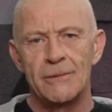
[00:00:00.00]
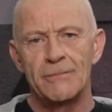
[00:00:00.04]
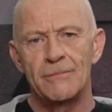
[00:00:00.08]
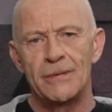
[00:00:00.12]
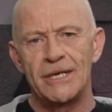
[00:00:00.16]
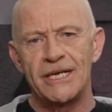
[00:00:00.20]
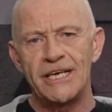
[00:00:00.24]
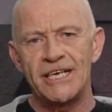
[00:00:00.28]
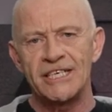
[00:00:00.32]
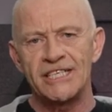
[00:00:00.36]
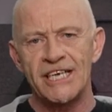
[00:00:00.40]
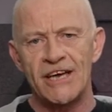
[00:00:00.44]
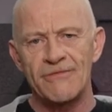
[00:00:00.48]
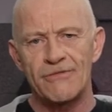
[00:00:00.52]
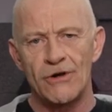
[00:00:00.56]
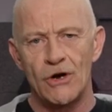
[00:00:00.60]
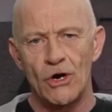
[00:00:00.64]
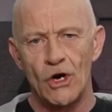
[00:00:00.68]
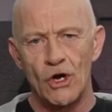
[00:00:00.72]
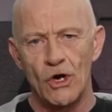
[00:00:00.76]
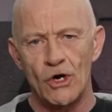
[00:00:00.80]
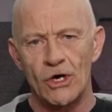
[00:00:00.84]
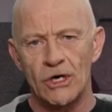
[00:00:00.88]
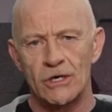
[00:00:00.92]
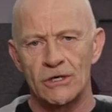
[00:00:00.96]
please have a
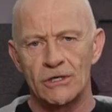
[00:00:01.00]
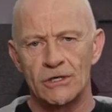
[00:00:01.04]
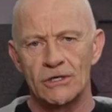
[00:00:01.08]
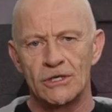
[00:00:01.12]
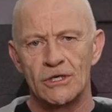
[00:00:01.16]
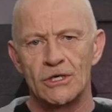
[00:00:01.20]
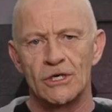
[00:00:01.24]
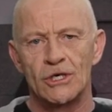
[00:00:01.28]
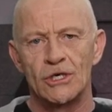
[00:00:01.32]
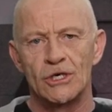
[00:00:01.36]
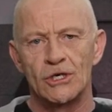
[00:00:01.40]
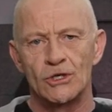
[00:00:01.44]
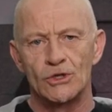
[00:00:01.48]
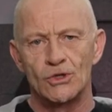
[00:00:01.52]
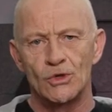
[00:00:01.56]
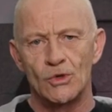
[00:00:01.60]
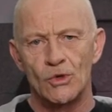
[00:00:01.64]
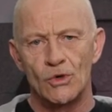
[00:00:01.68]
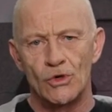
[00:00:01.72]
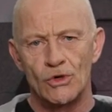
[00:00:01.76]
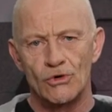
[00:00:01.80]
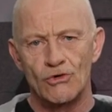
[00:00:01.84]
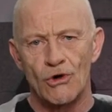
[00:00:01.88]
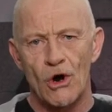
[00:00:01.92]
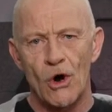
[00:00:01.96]
look
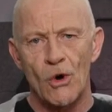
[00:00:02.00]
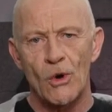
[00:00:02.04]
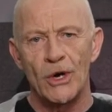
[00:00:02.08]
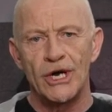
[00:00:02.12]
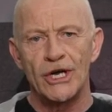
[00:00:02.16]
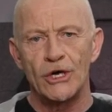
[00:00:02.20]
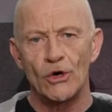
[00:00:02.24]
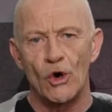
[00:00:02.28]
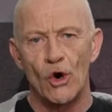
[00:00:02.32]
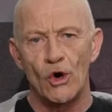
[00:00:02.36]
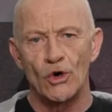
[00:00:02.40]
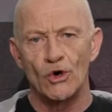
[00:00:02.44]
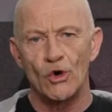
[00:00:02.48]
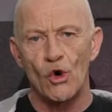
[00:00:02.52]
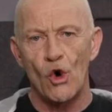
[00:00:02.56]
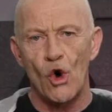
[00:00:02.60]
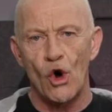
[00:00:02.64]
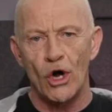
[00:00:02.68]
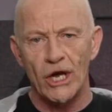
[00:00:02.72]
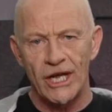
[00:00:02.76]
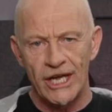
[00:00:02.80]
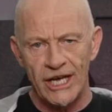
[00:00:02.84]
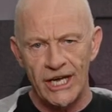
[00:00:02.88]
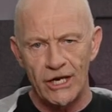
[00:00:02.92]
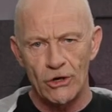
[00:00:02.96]
to growing on
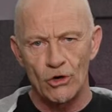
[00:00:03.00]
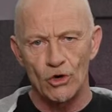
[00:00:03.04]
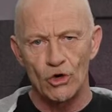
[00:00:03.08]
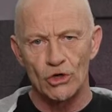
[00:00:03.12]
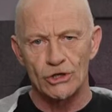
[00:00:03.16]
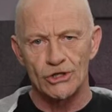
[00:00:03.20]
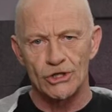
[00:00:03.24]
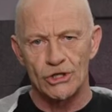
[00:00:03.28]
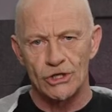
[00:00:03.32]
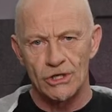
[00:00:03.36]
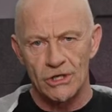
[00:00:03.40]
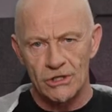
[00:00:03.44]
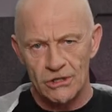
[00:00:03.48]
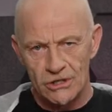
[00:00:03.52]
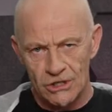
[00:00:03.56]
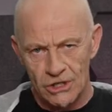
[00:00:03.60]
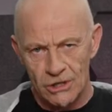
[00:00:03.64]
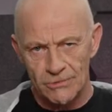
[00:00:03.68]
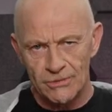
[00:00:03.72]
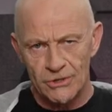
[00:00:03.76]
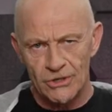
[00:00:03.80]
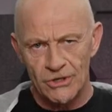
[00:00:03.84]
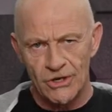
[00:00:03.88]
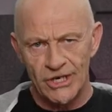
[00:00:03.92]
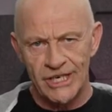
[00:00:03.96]
inert
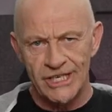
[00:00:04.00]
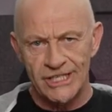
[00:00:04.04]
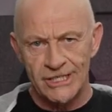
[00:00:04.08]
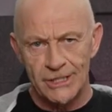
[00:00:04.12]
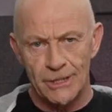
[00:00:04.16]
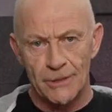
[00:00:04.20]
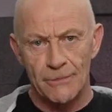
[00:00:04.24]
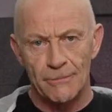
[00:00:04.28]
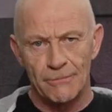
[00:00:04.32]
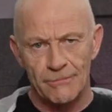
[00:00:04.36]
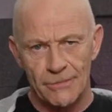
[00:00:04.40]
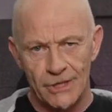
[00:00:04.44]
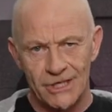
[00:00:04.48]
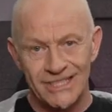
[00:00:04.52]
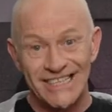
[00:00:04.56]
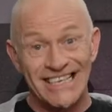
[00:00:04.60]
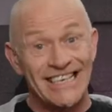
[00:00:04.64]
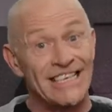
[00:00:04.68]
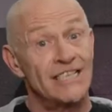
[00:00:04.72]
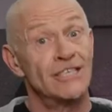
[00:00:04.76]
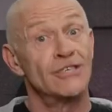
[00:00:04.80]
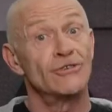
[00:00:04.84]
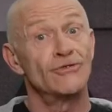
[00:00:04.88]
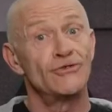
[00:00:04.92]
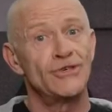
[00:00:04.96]
substrates, but
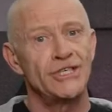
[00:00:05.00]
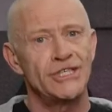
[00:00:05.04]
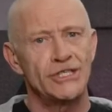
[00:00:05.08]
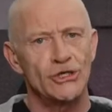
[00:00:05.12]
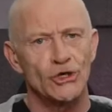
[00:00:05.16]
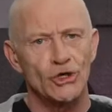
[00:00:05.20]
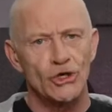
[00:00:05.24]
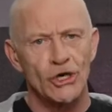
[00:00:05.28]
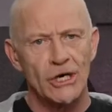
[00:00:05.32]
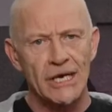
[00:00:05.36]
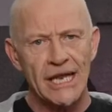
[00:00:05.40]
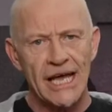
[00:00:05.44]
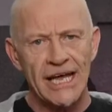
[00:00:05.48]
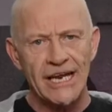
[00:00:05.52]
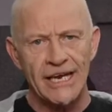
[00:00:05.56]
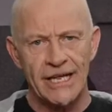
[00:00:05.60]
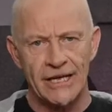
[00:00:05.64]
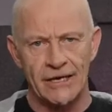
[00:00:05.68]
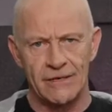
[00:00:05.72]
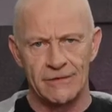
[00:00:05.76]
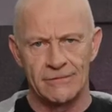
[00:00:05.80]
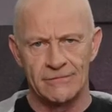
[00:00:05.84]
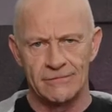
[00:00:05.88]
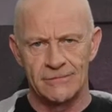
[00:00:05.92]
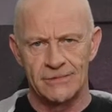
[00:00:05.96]
in a
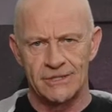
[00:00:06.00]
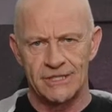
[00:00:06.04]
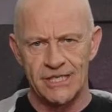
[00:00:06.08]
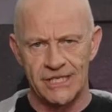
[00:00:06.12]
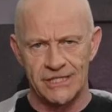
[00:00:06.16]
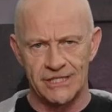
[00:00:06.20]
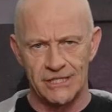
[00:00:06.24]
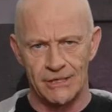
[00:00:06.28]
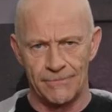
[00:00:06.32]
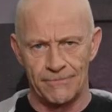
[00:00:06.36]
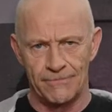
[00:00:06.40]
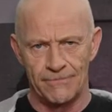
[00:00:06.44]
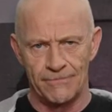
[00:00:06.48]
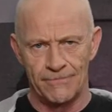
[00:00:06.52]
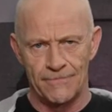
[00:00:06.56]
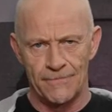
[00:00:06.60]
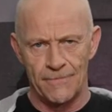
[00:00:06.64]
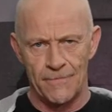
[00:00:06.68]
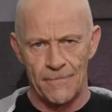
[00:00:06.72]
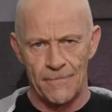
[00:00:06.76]
recirculating system.